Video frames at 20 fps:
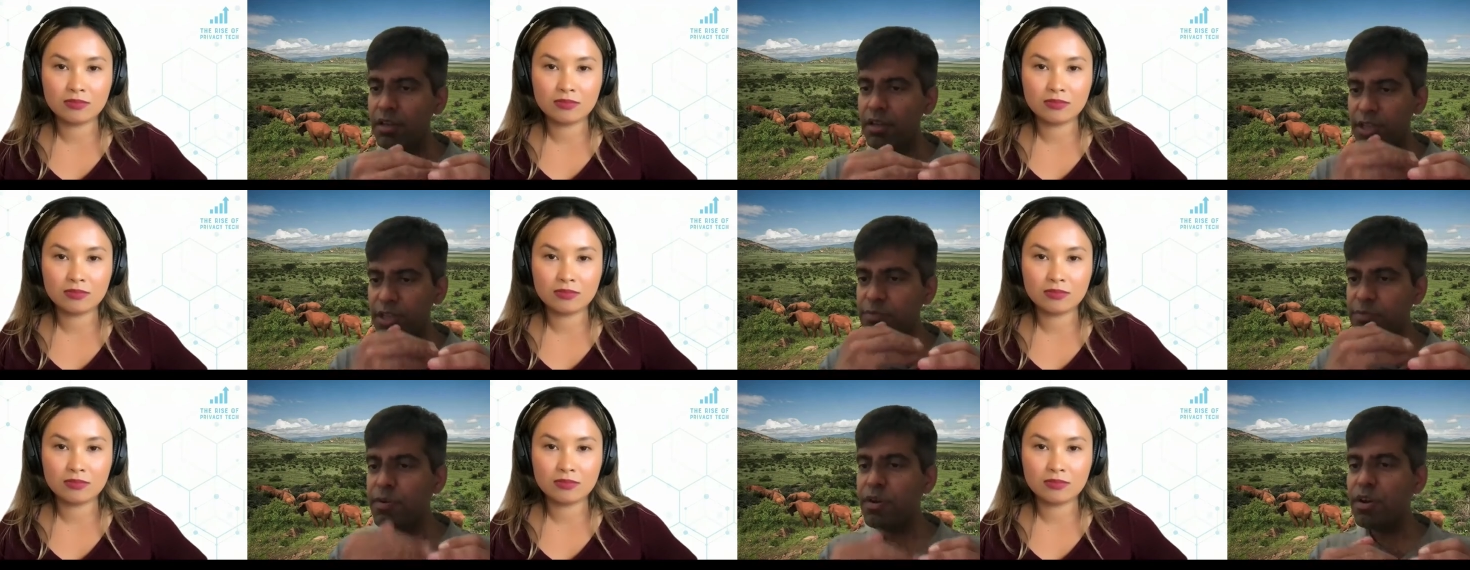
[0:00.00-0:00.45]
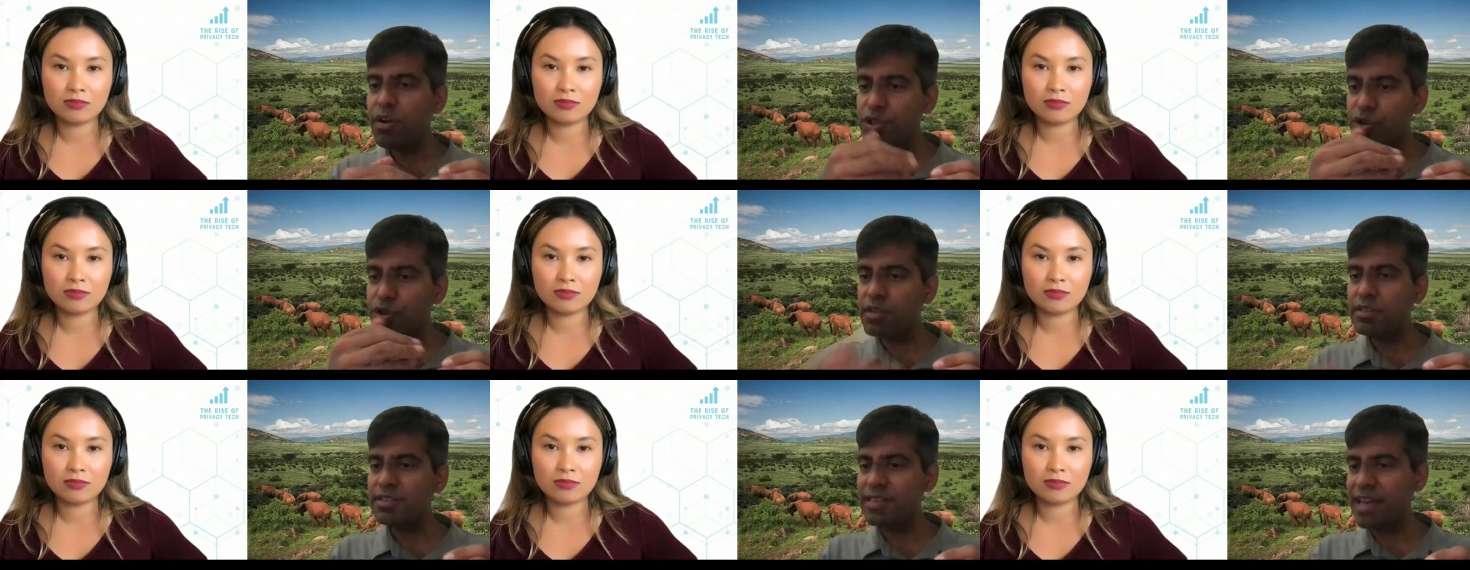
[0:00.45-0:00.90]
Speaker 1: just because
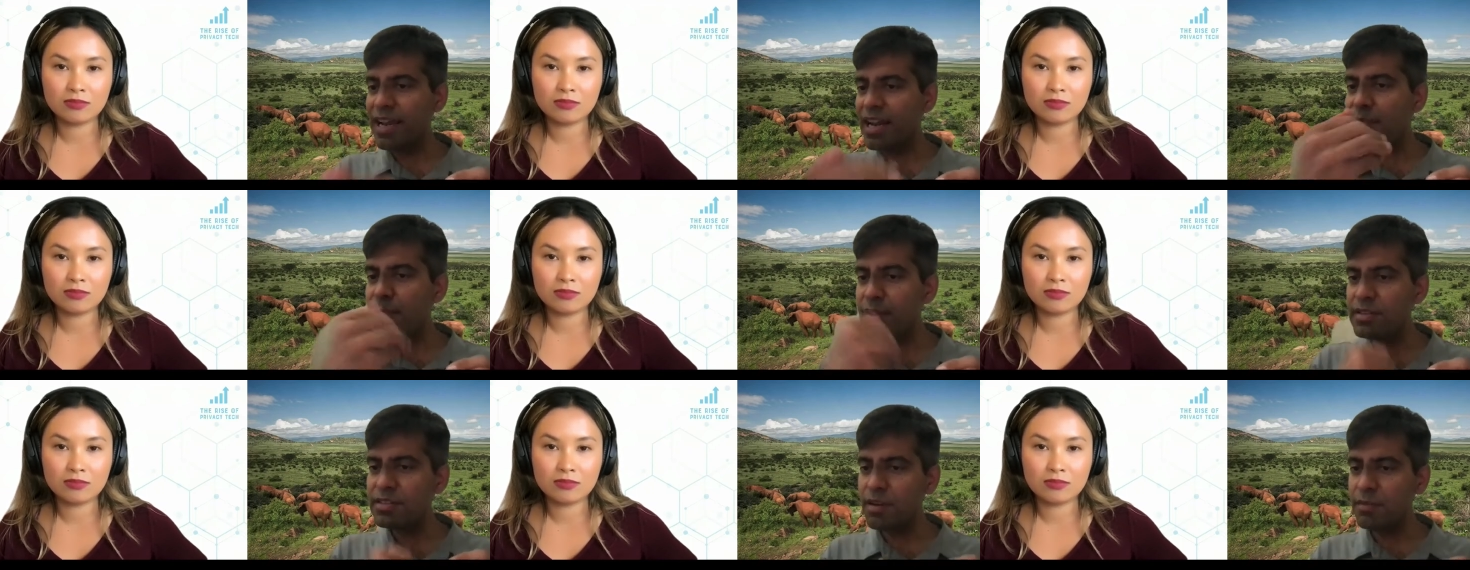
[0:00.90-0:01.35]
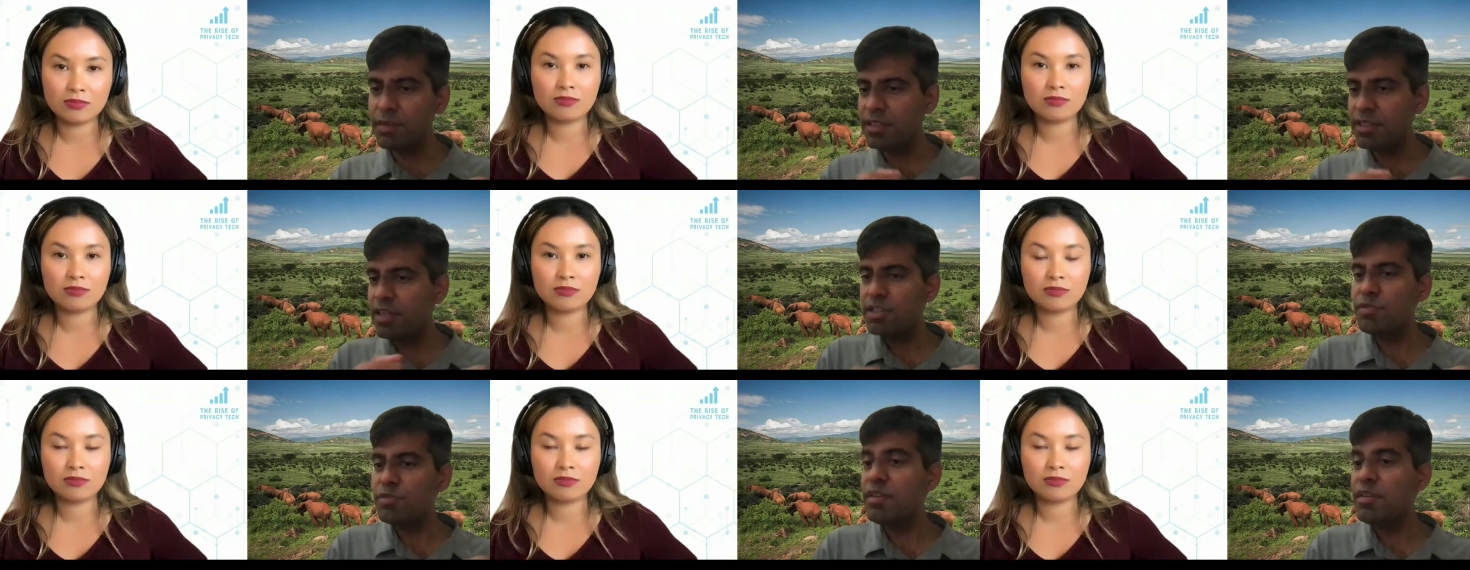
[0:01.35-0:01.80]
you are selling me something
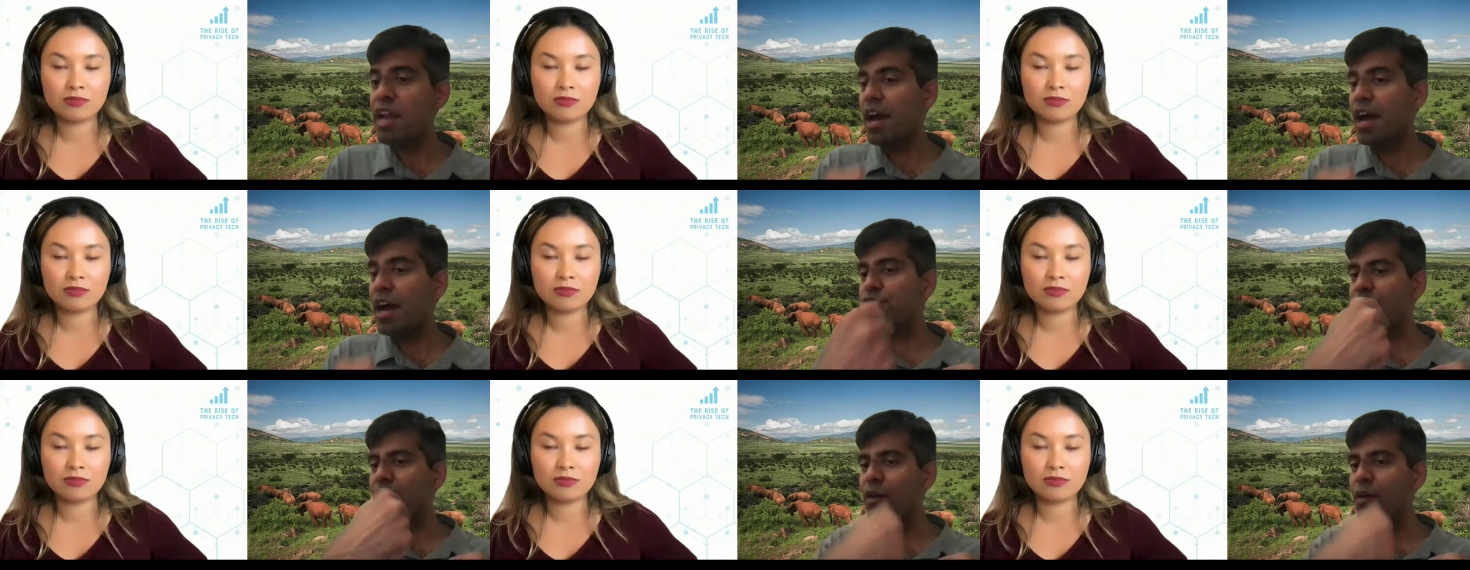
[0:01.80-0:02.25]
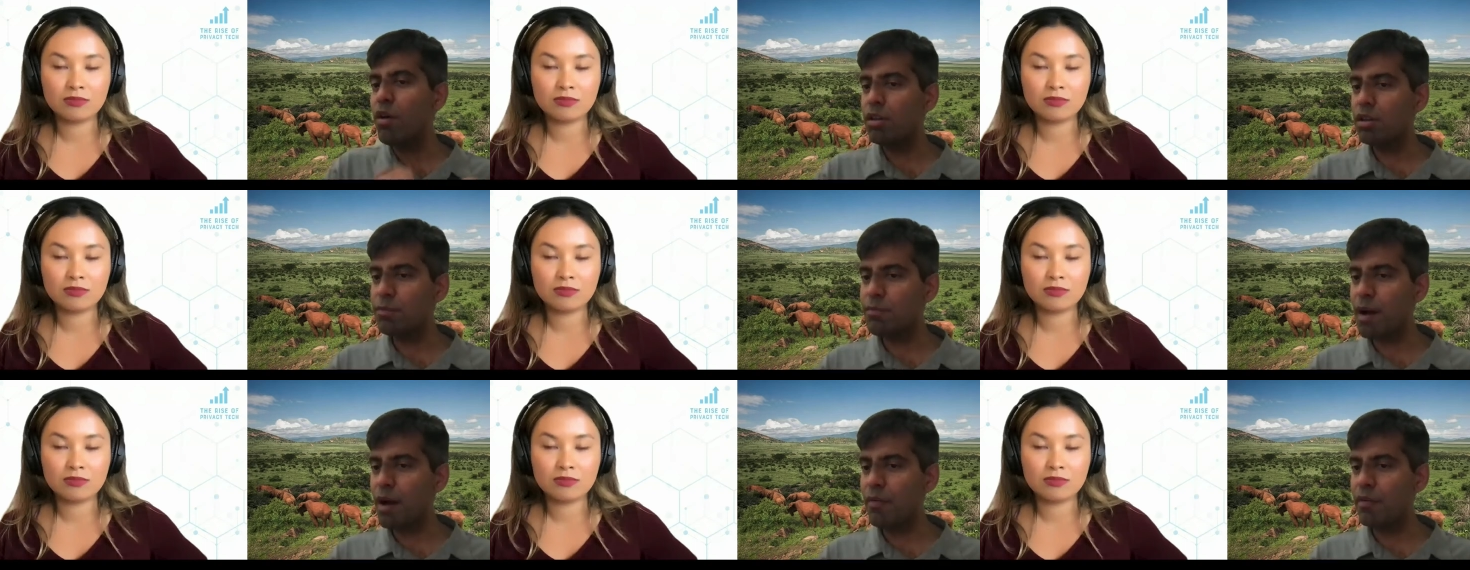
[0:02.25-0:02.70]
doesn't mean I should have
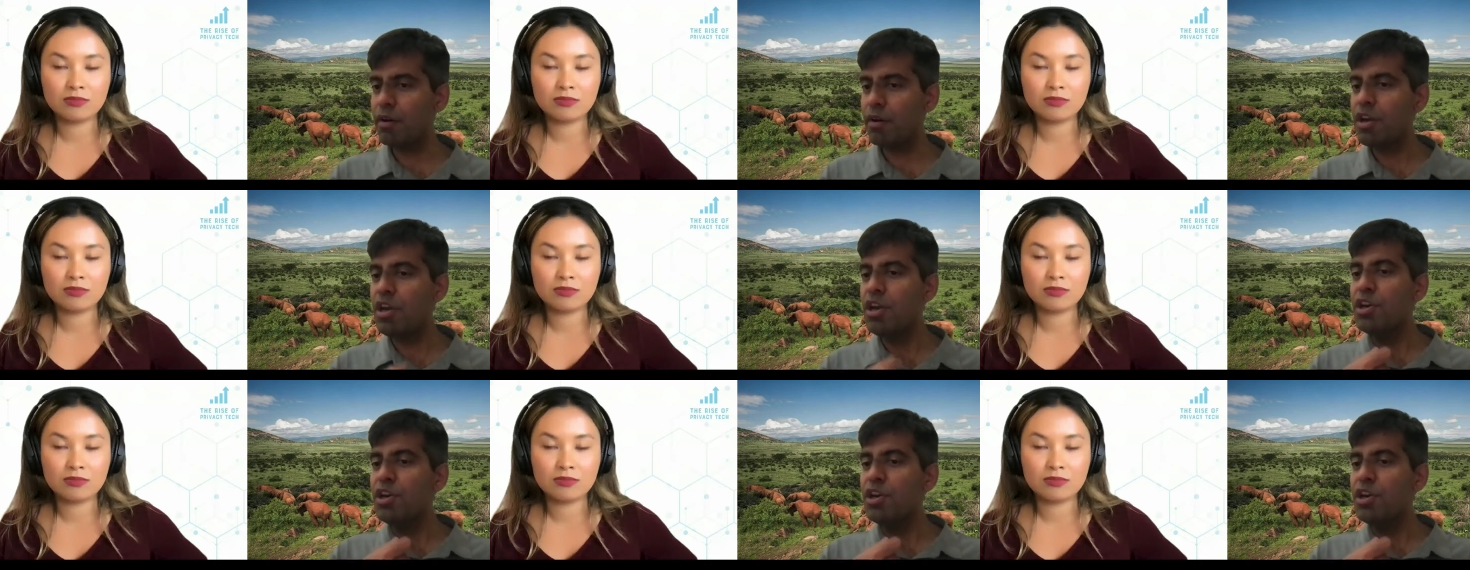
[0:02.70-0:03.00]
all the power.